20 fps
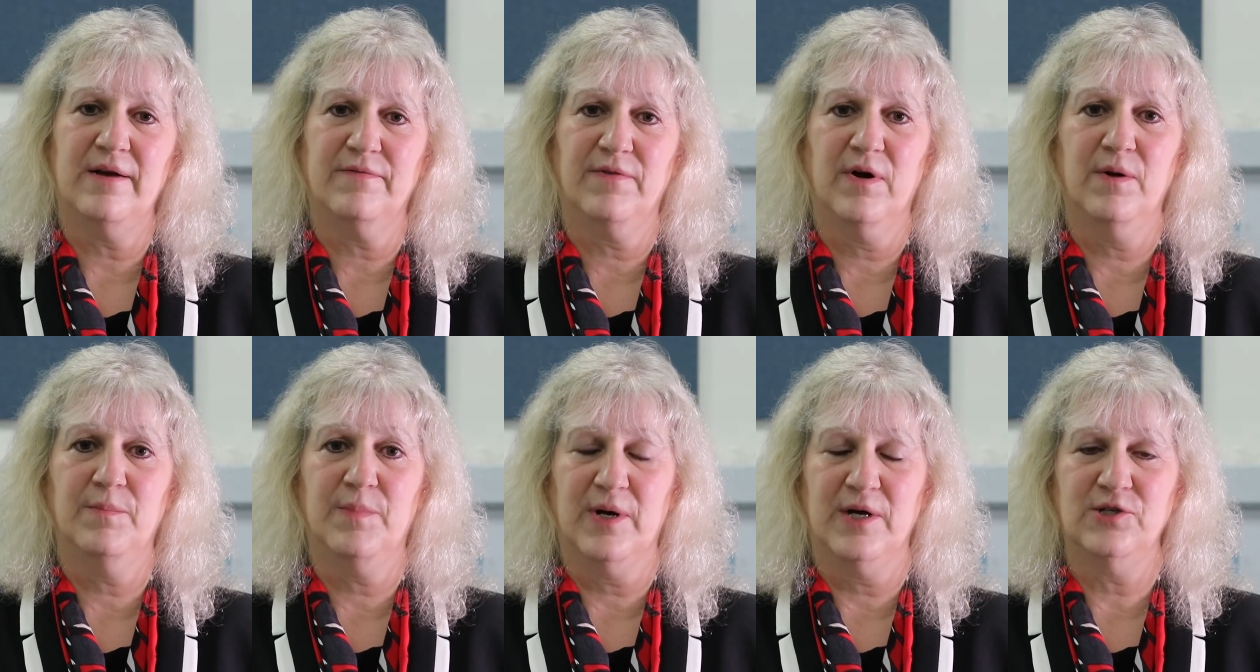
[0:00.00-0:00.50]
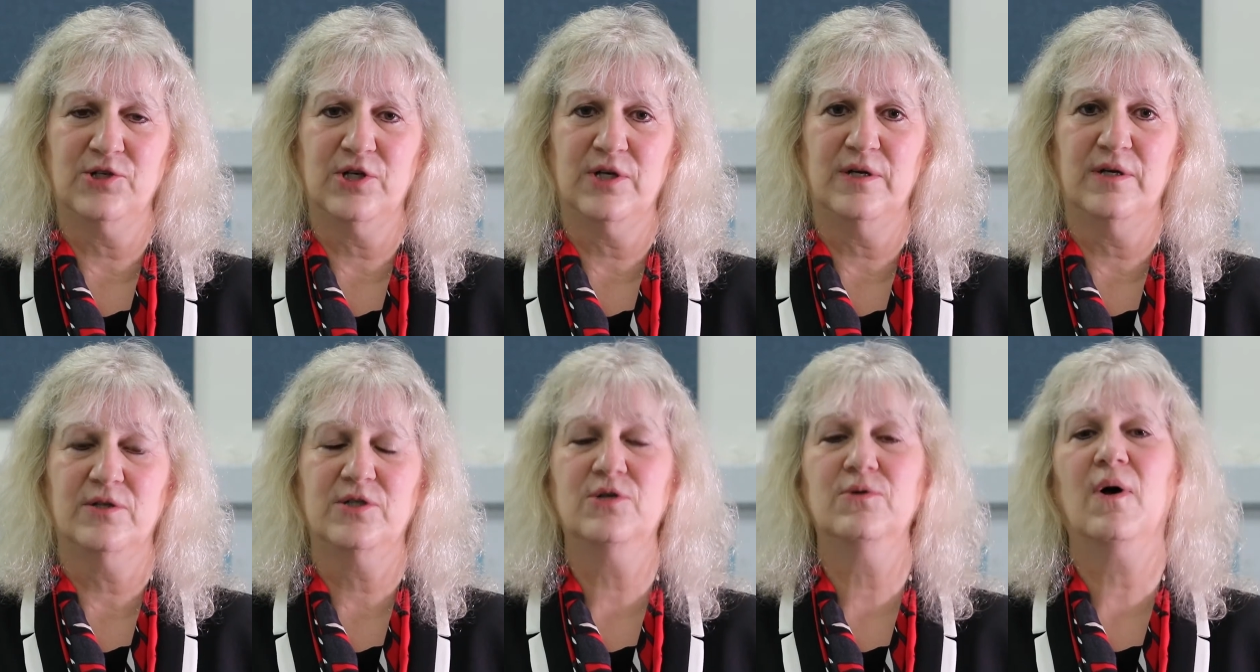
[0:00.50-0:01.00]
of our
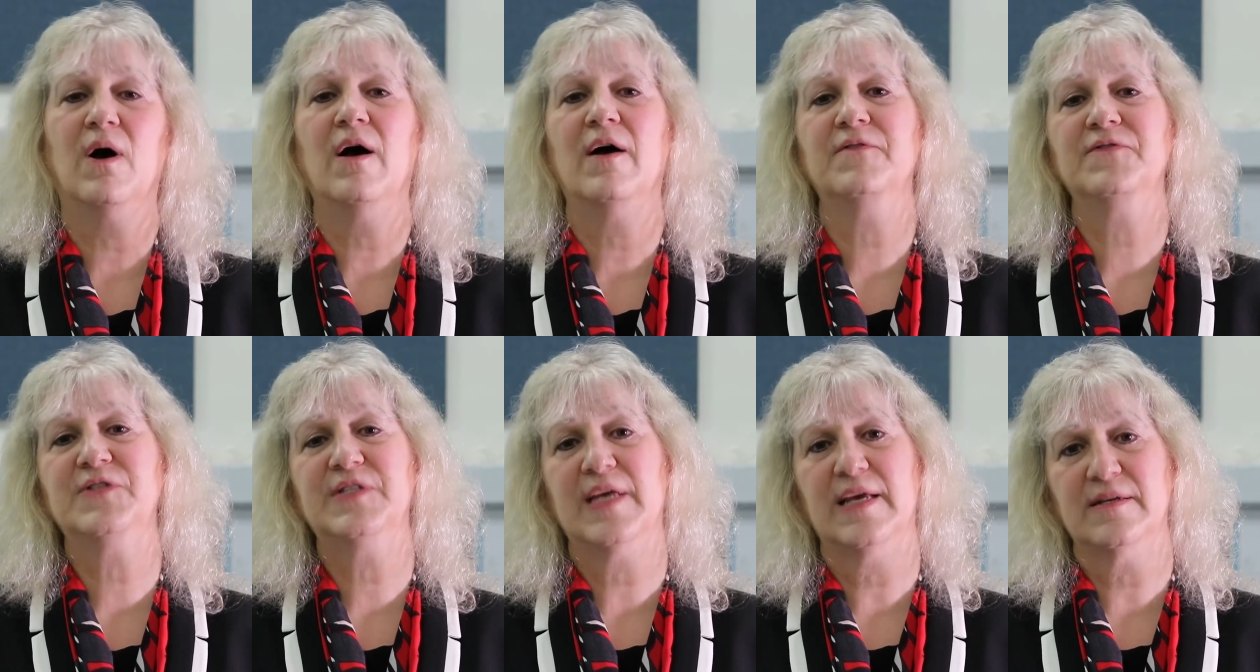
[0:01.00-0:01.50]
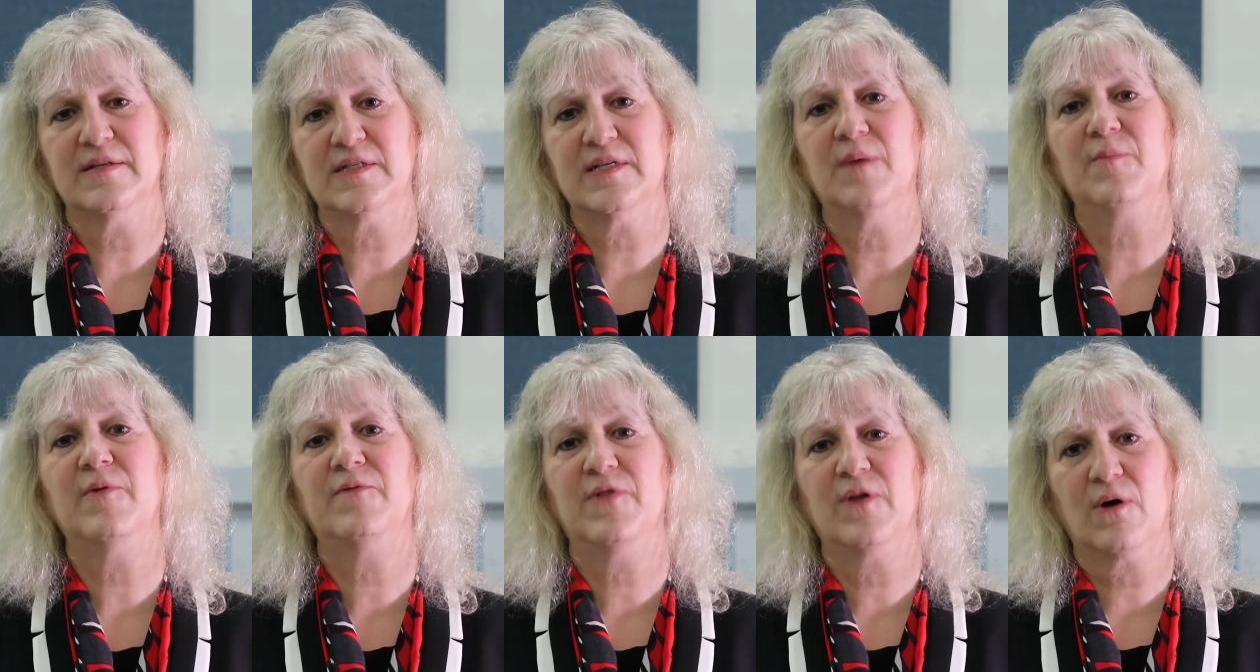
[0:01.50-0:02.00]
budget to offset
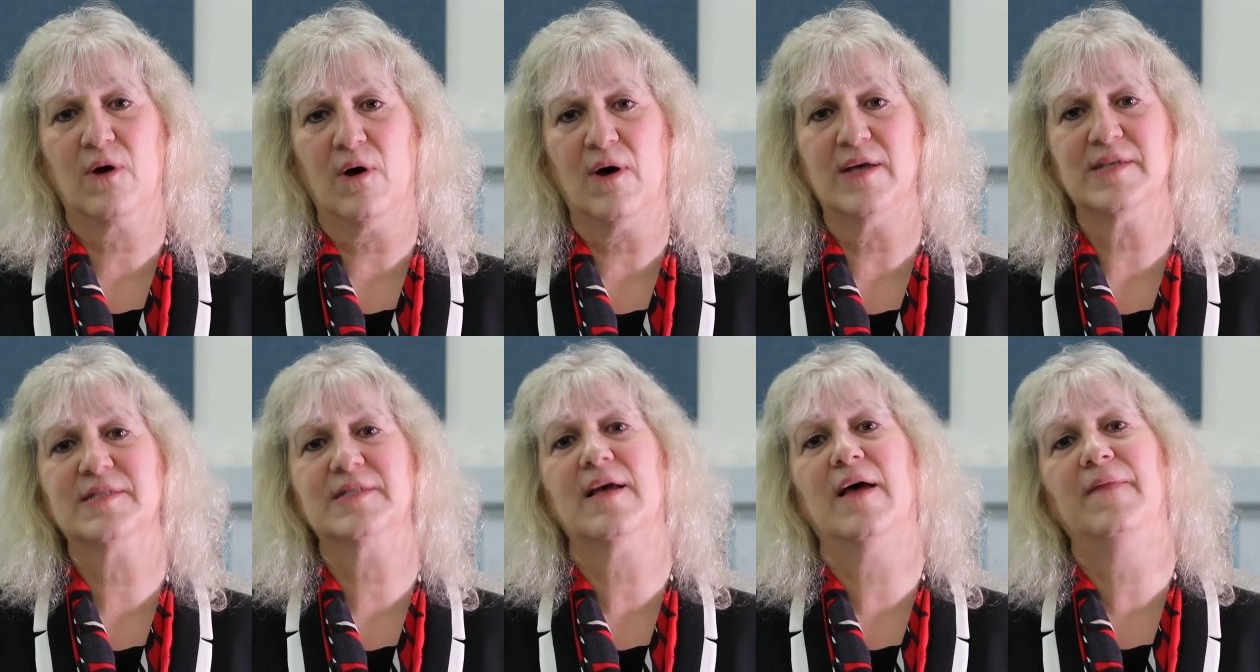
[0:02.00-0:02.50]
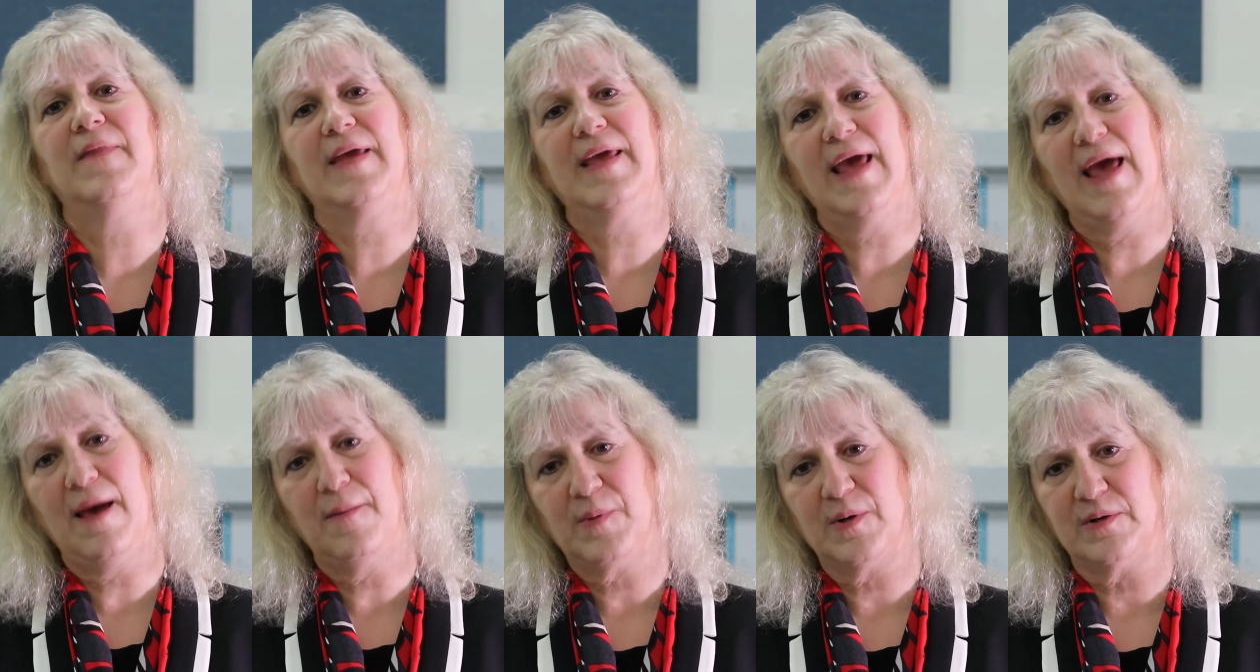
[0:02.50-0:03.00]
some of the costs on the
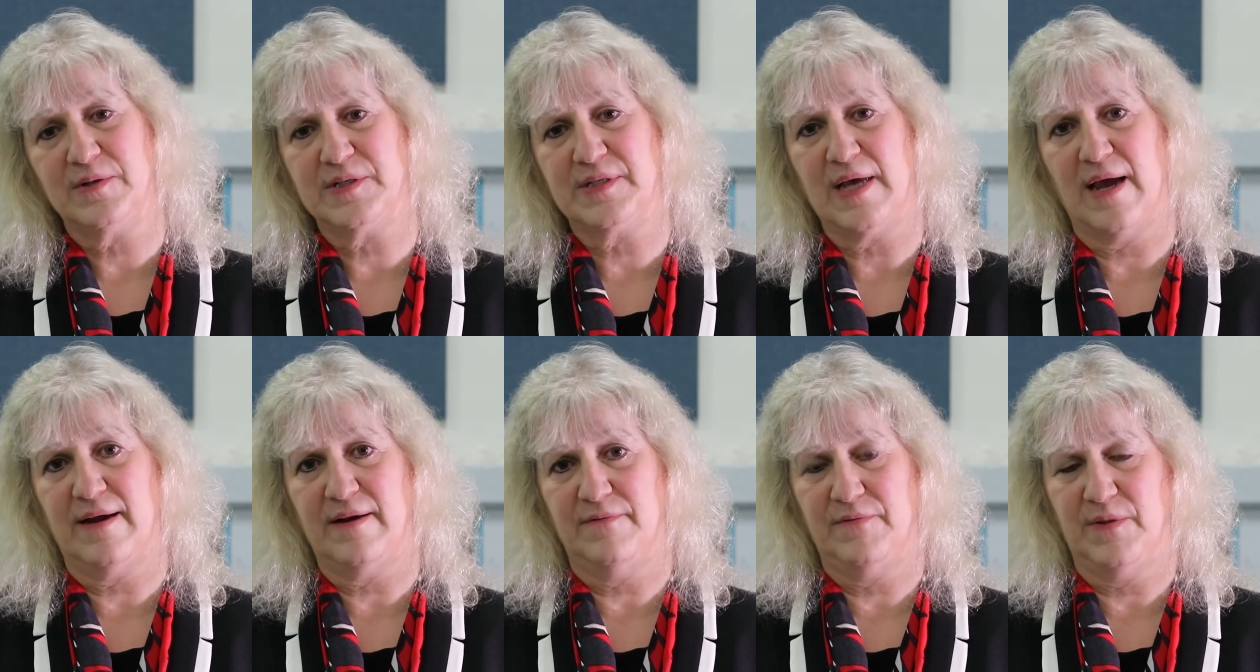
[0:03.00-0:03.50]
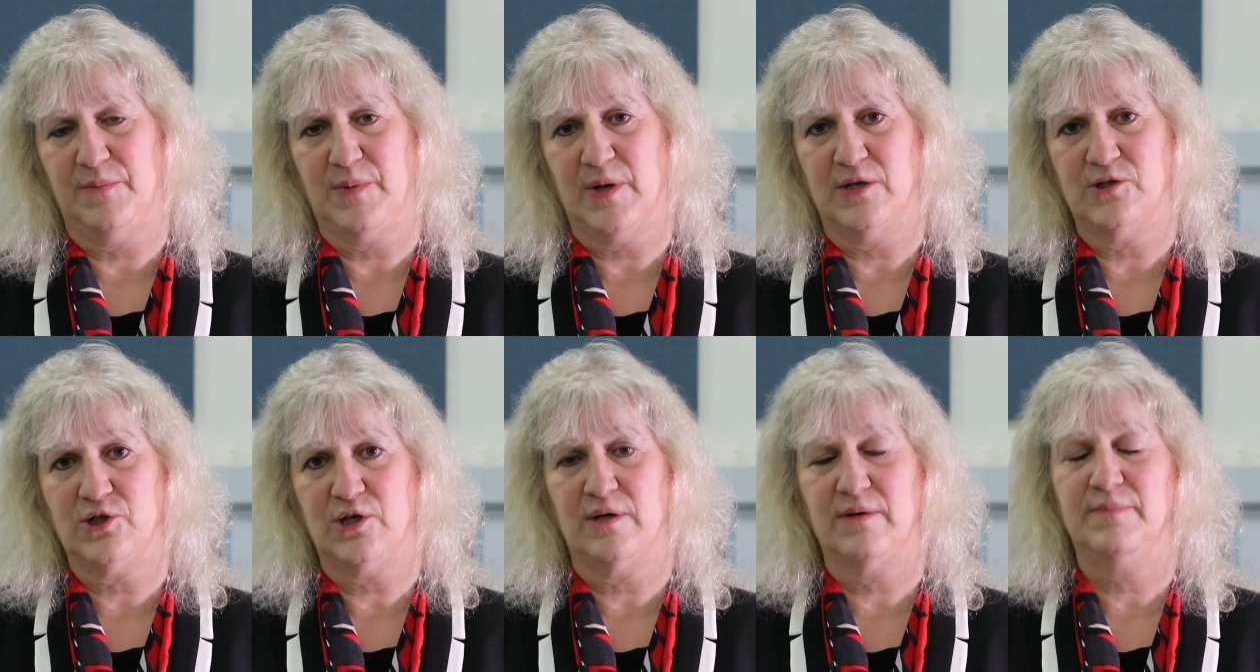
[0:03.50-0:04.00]
capital side of the
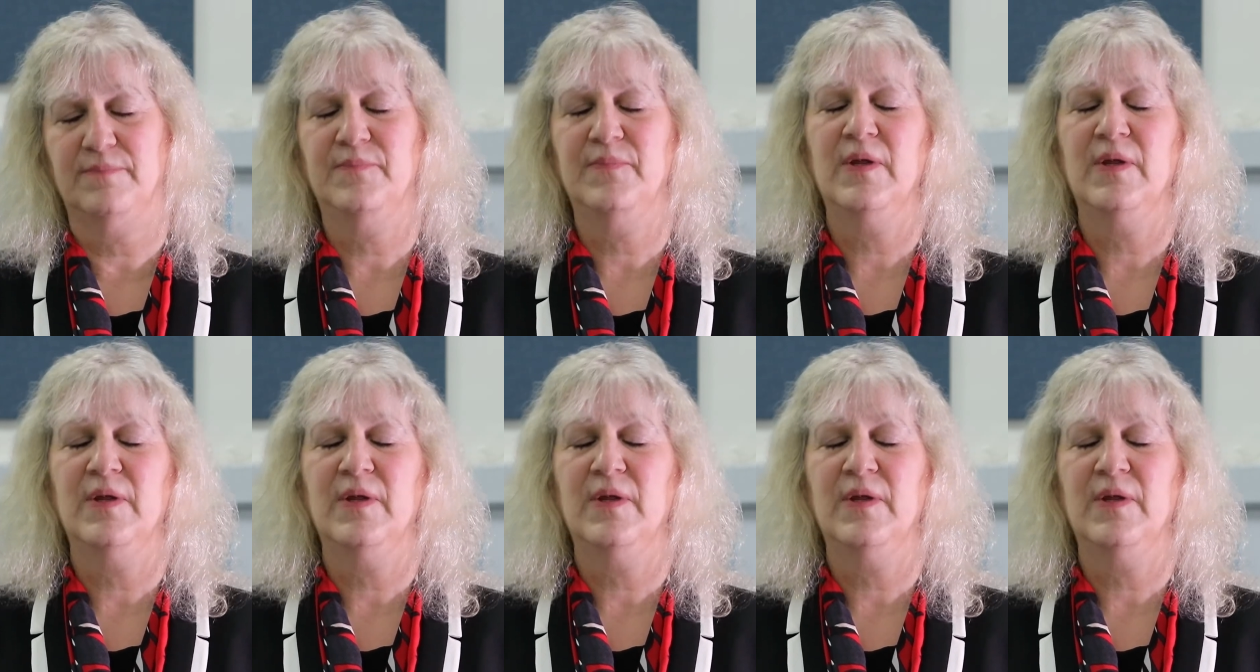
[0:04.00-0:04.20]
budget.